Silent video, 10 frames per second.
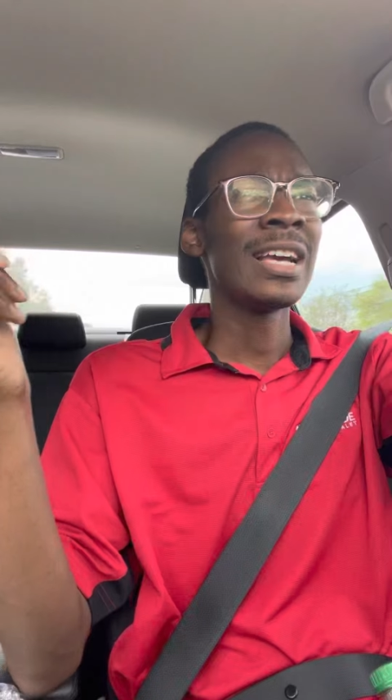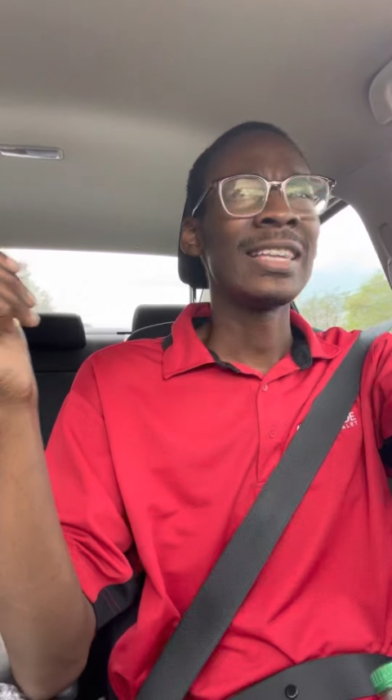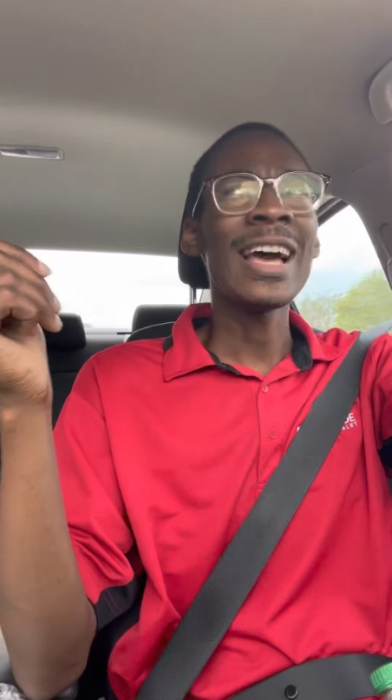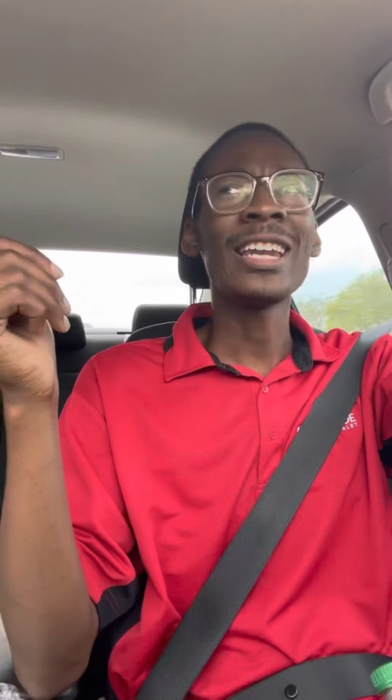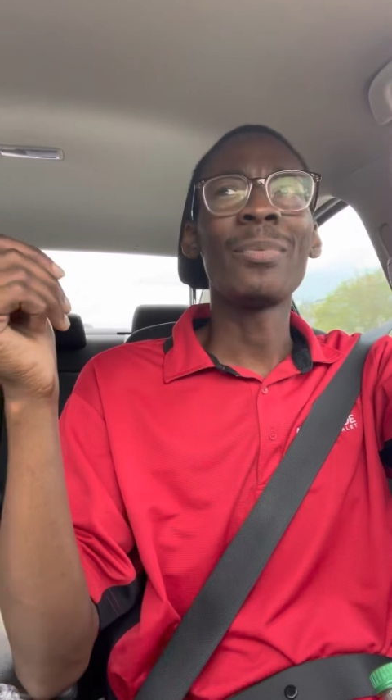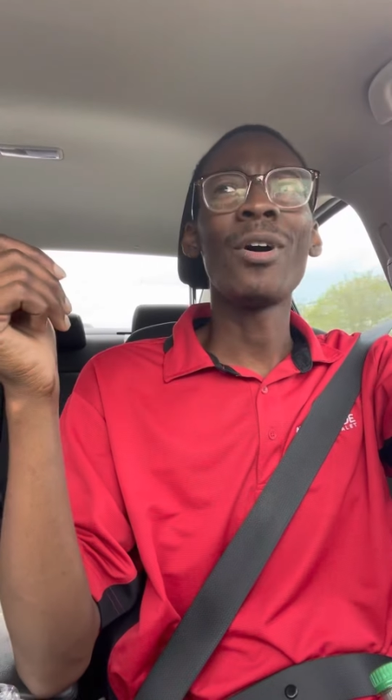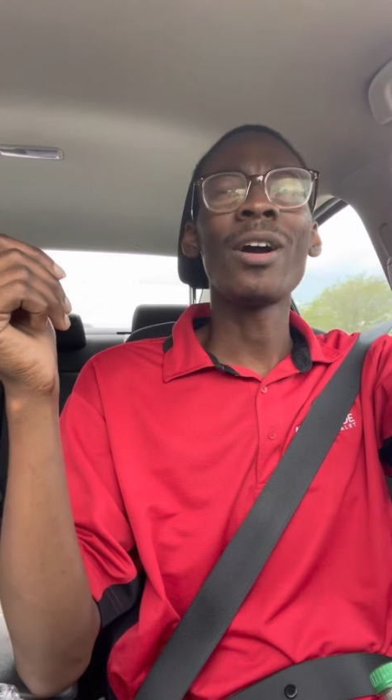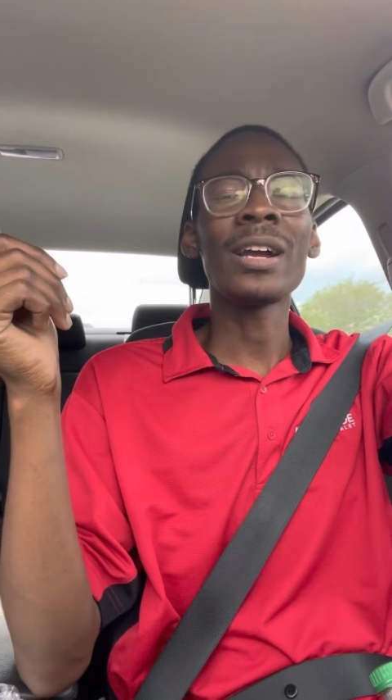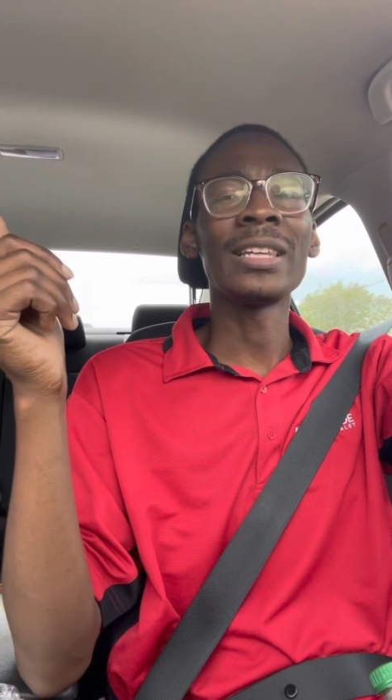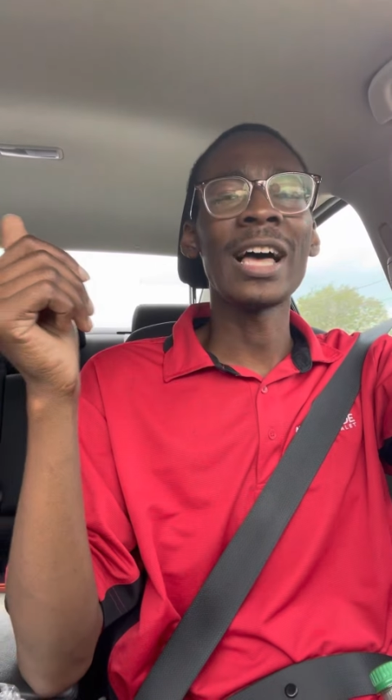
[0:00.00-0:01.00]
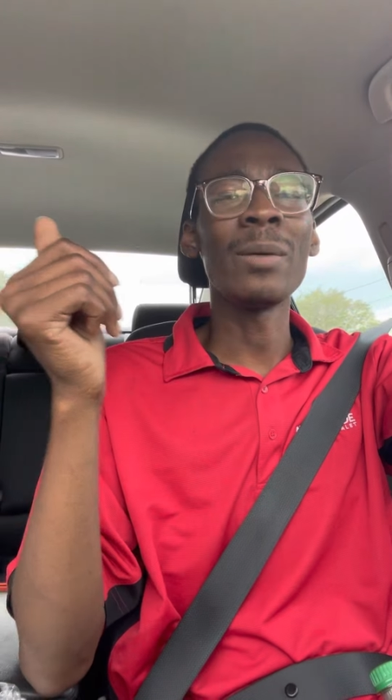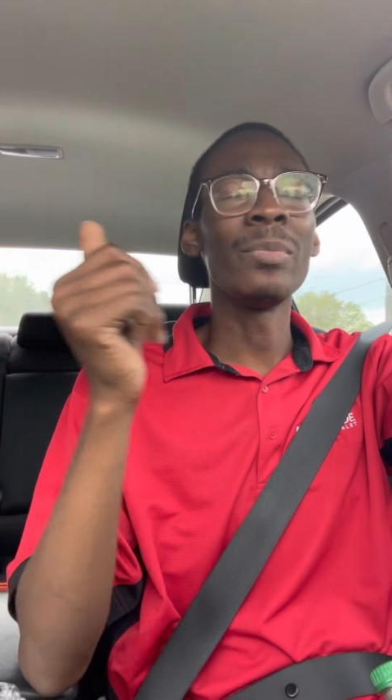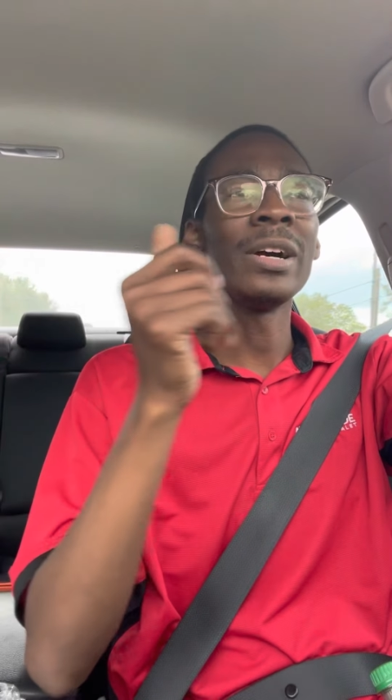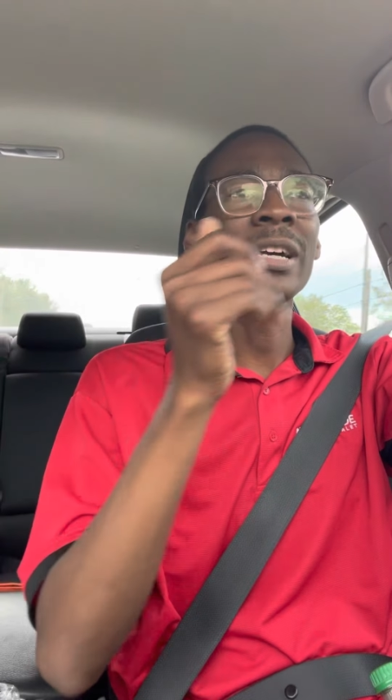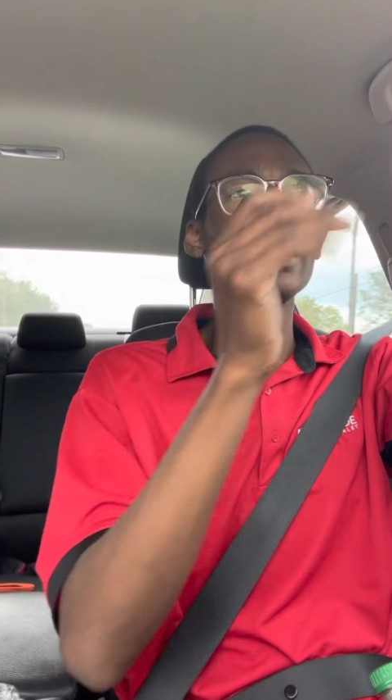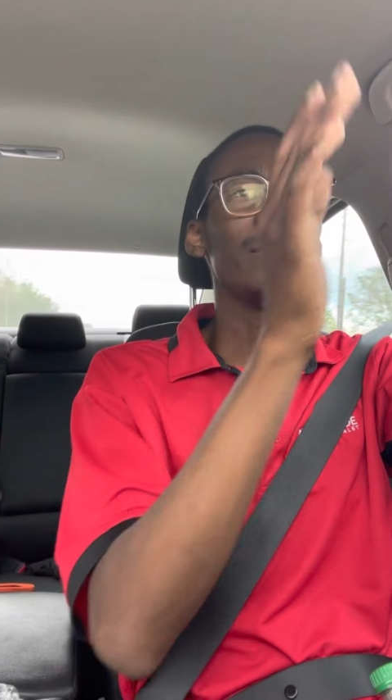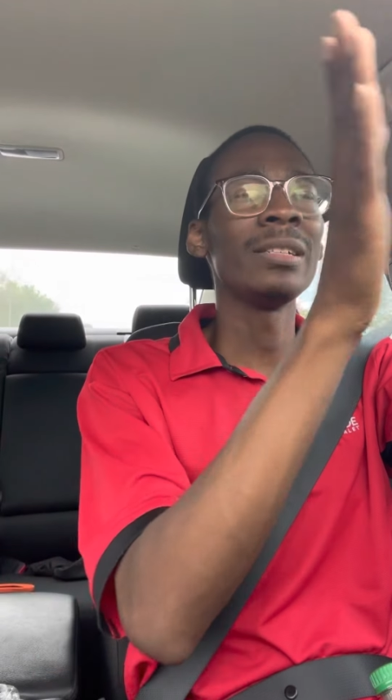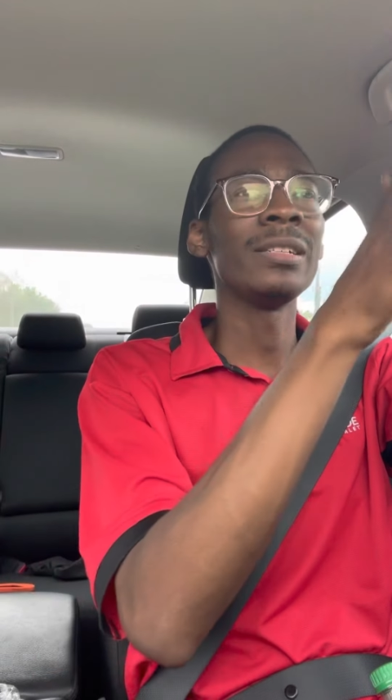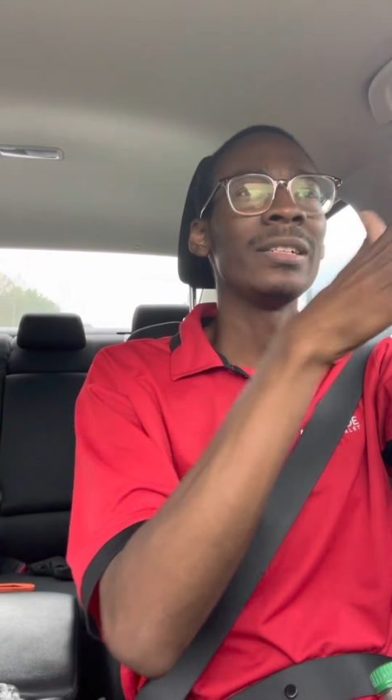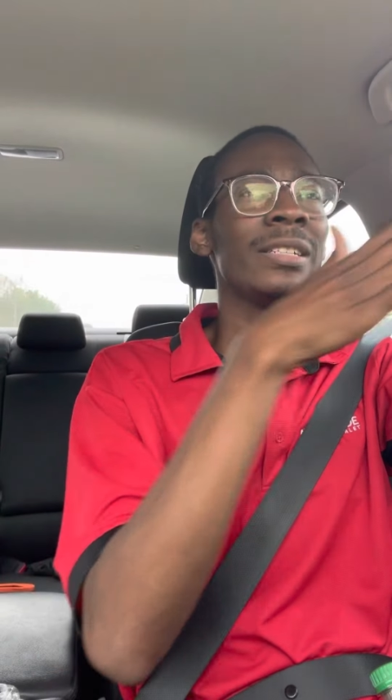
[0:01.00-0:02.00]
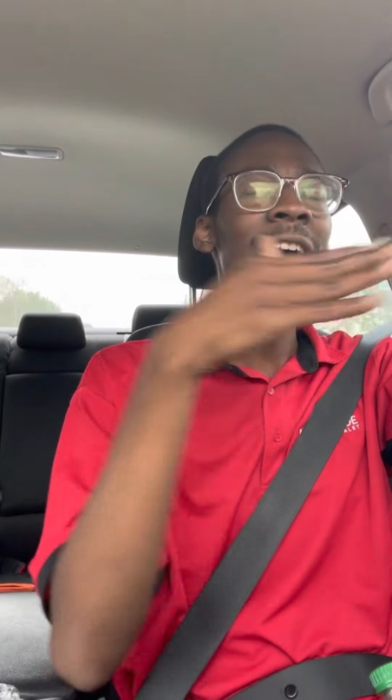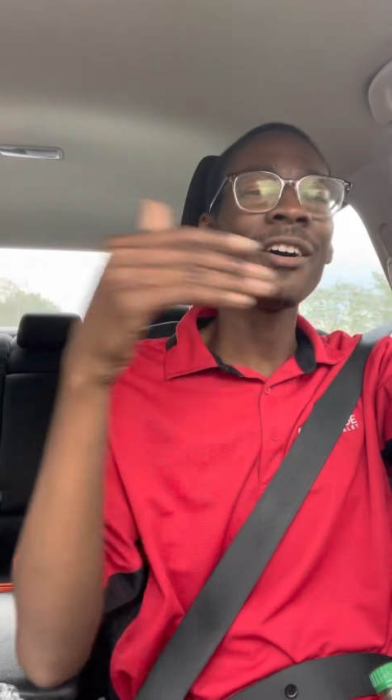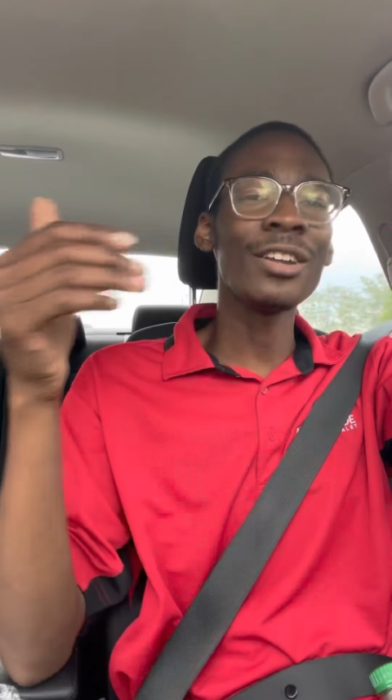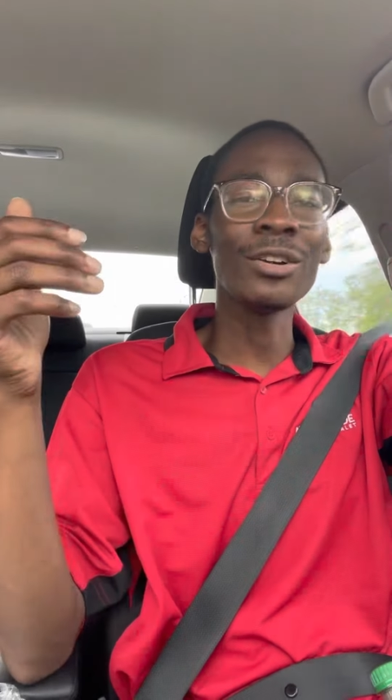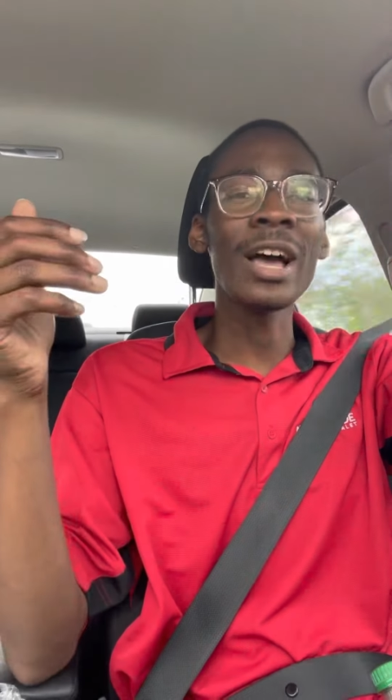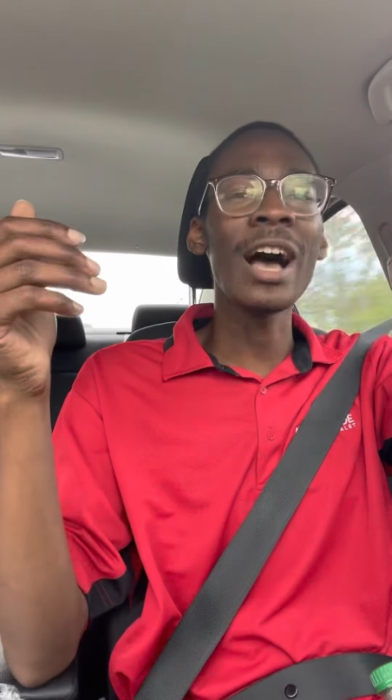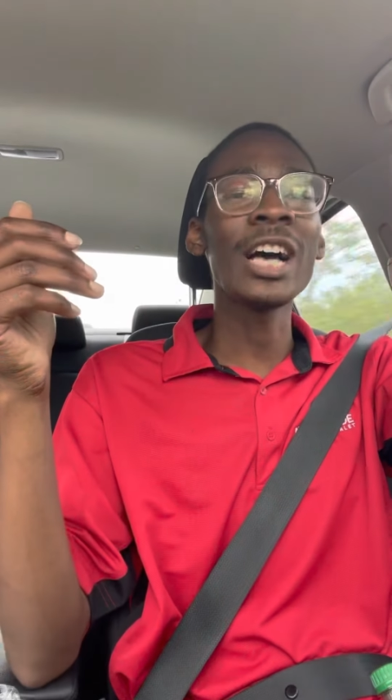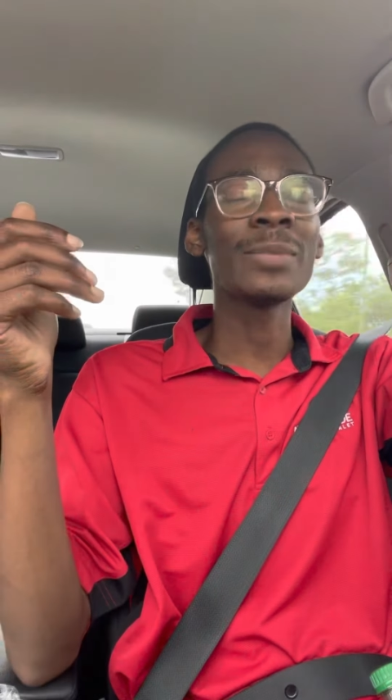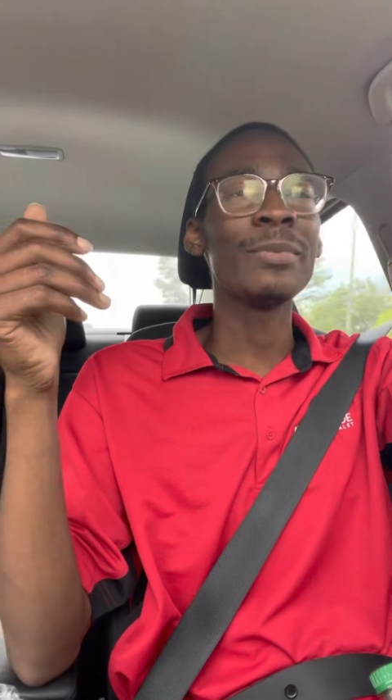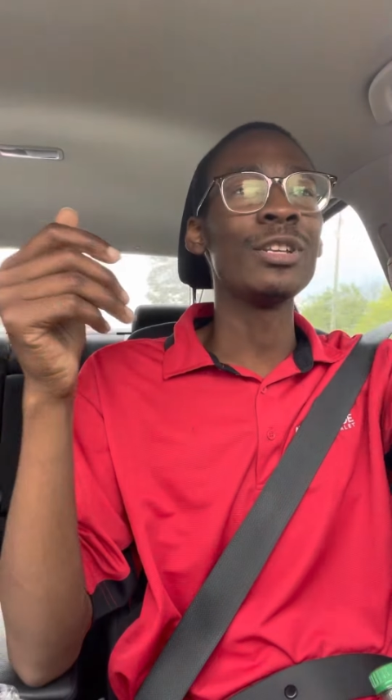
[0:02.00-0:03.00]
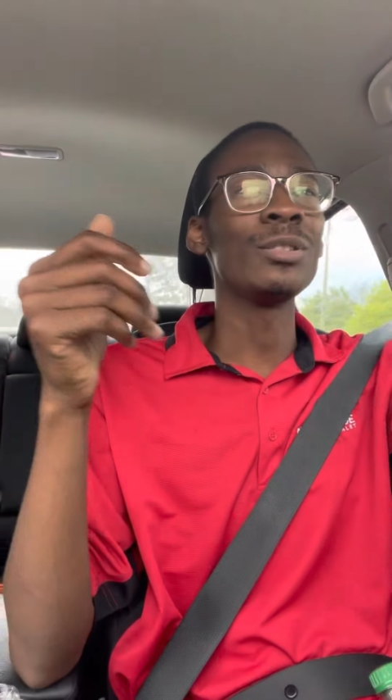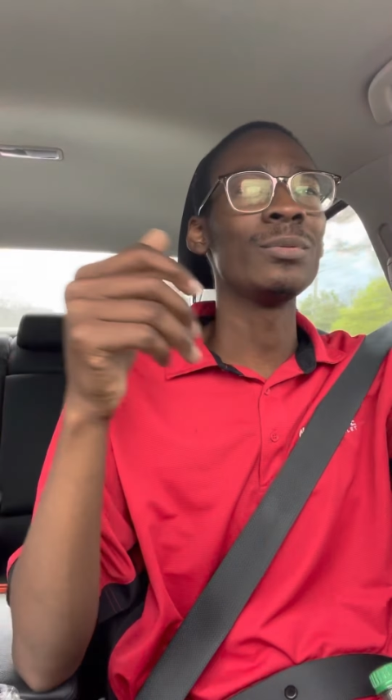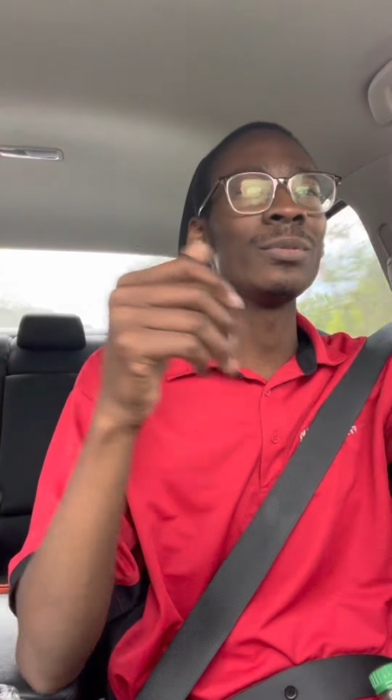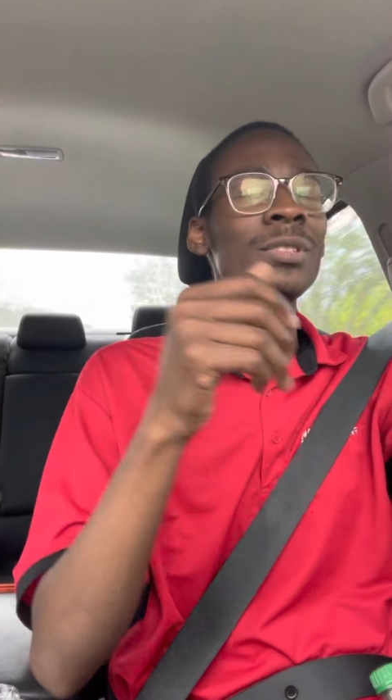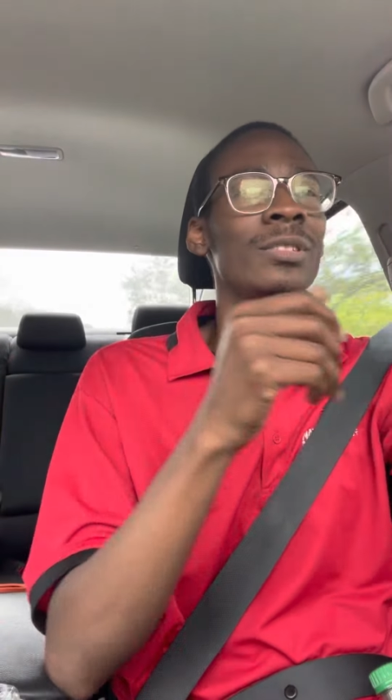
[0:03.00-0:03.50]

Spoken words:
not the parking lot, but y'all know the hospitals